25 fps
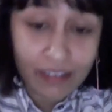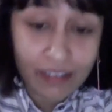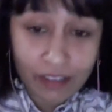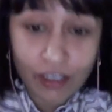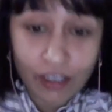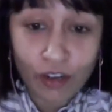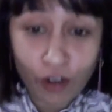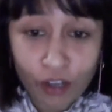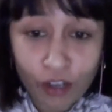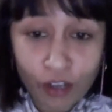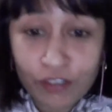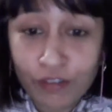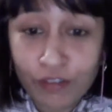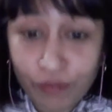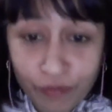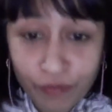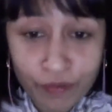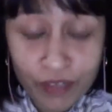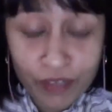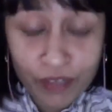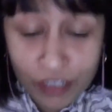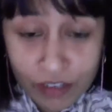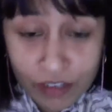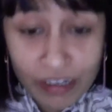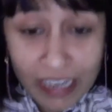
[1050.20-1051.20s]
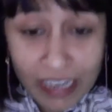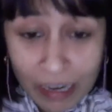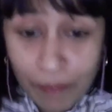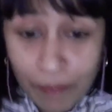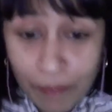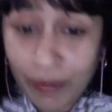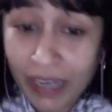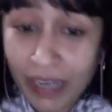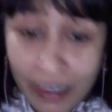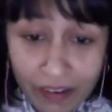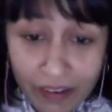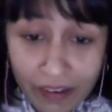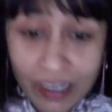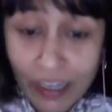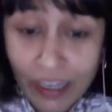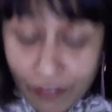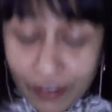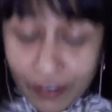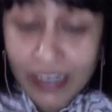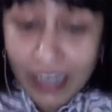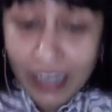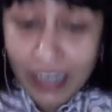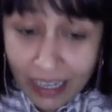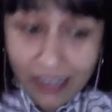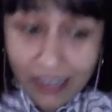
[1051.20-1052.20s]
the loss of GDP,
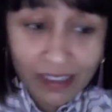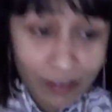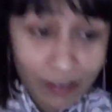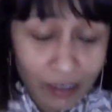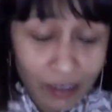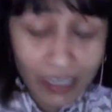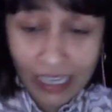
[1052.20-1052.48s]
given